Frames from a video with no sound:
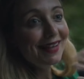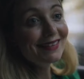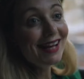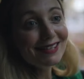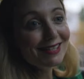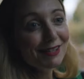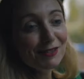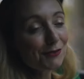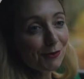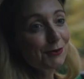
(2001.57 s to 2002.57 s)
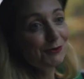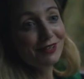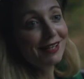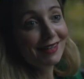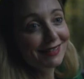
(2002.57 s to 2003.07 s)
That's an
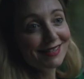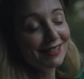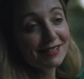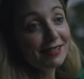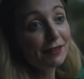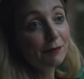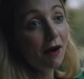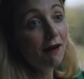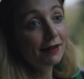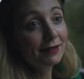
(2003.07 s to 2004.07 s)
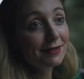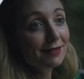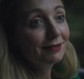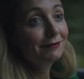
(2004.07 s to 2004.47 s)
extraordinary legacy to leave behind.